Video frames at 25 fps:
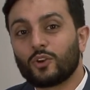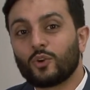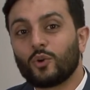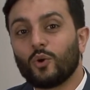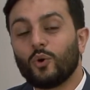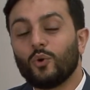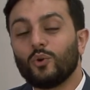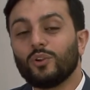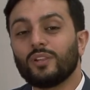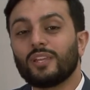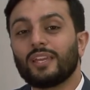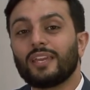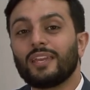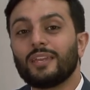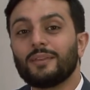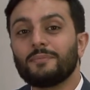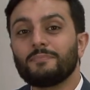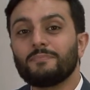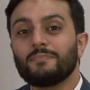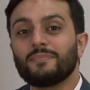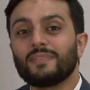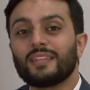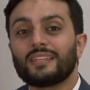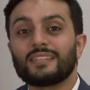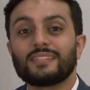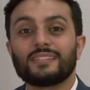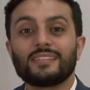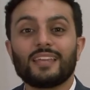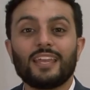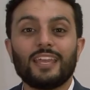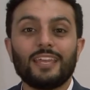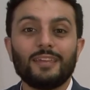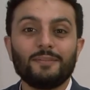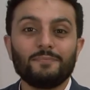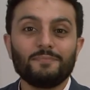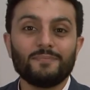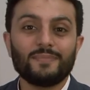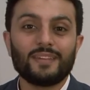call him the
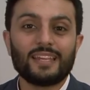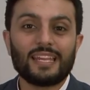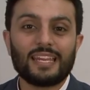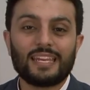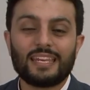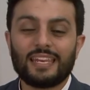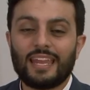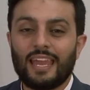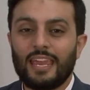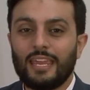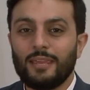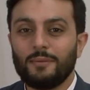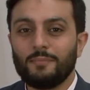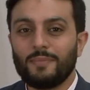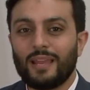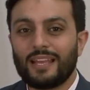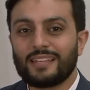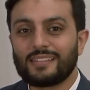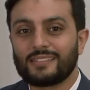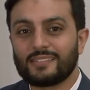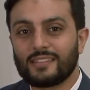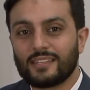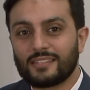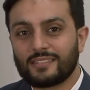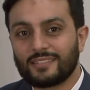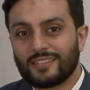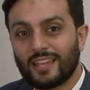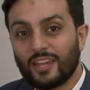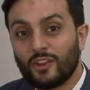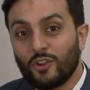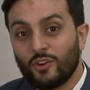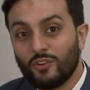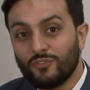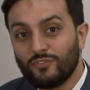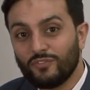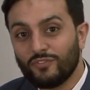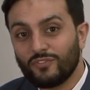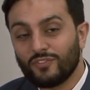same name as the son
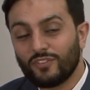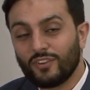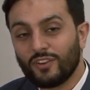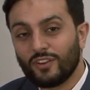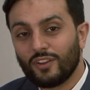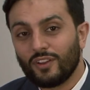of